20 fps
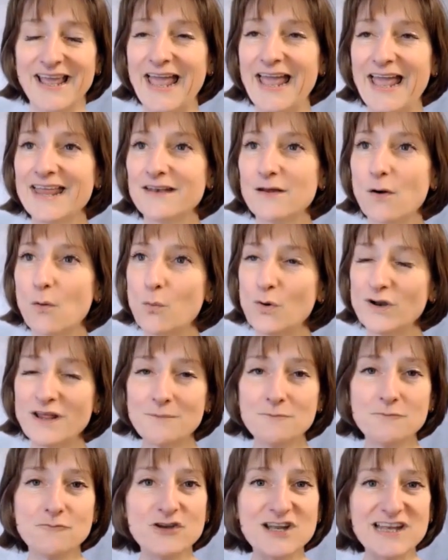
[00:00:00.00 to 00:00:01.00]
And what
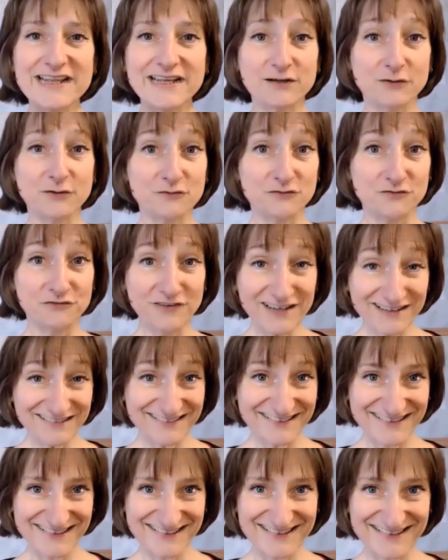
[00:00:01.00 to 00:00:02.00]
I'm really
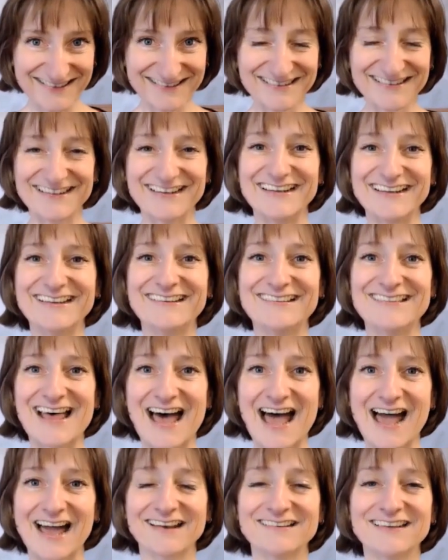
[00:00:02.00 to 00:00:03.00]
convinced is
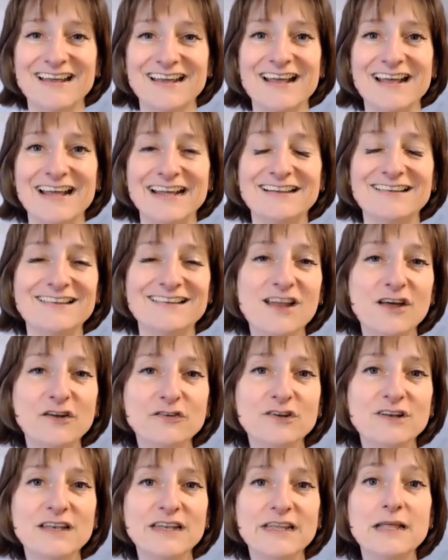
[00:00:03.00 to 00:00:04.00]
that it's not
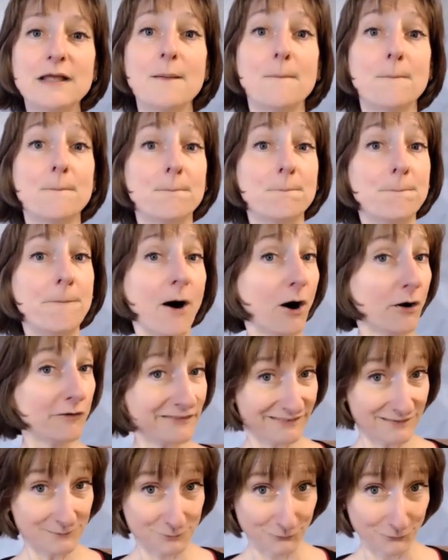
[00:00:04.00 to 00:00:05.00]
only
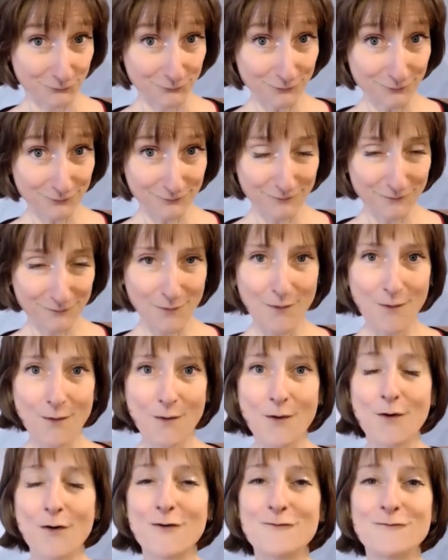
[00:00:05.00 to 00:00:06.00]
possible
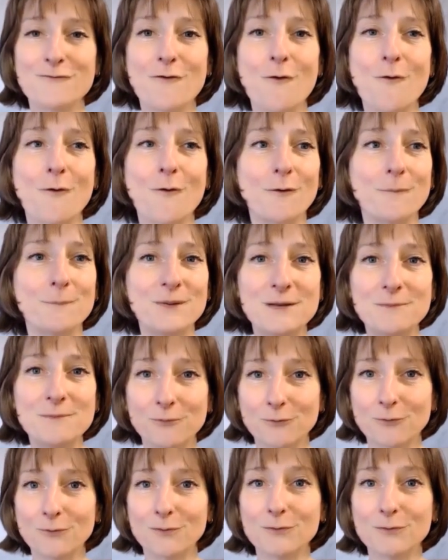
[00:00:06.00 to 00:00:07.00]
for
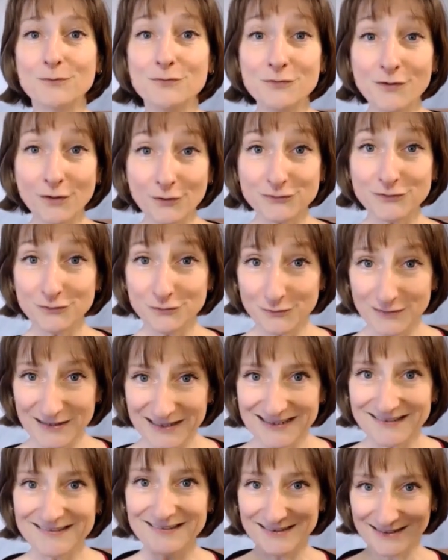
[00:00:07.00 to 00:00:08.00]
people not to
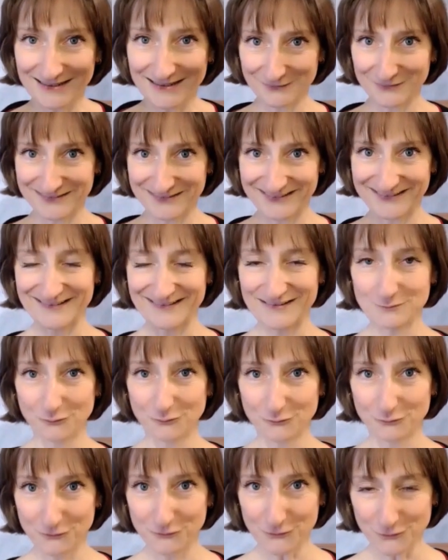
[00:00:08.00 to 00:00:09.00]
eat
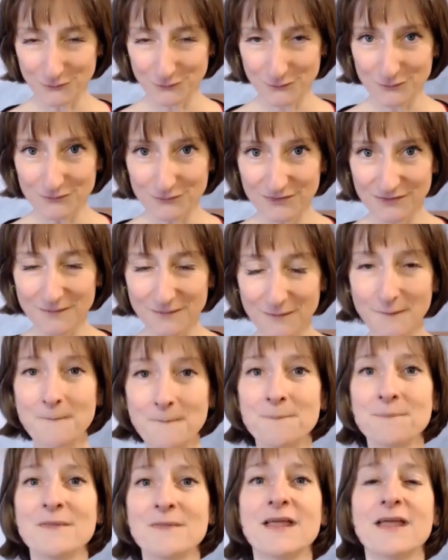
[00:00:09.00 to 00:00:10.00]
irresistible food,
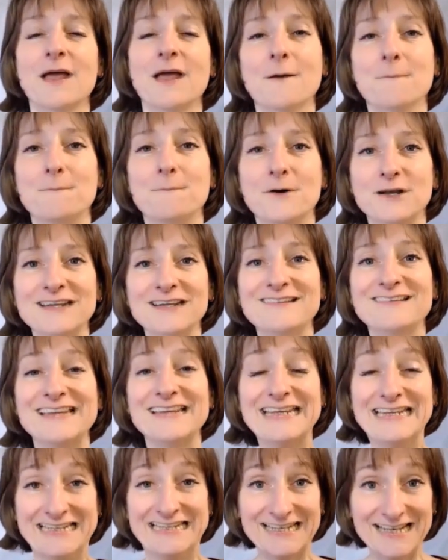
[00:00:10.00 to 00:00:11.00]
but it's
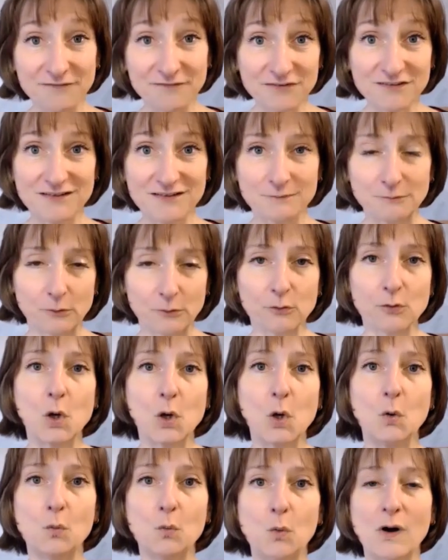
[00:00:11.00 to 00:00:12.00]
inevitable
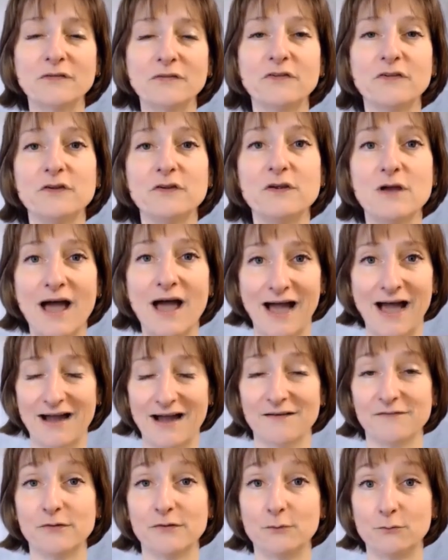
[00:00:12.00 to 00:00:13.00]
once you
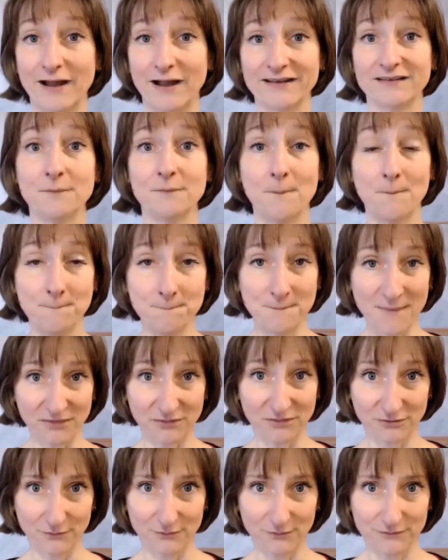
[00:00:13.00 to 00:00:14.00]
have the right
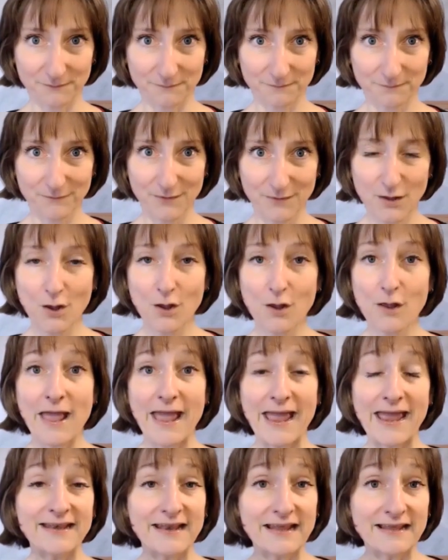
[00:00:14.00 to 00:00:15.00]
method.
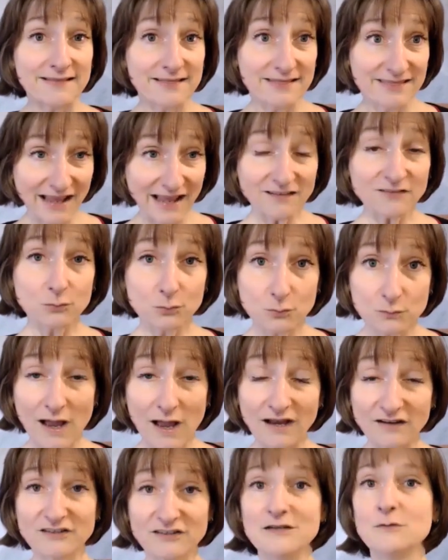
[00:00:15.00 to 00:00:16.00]
And that's
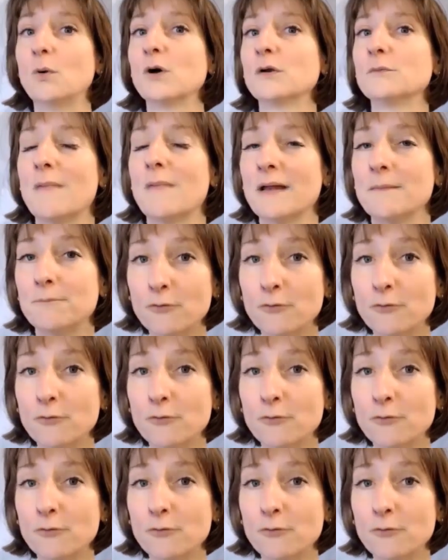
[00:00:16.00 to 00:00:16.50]
actually what my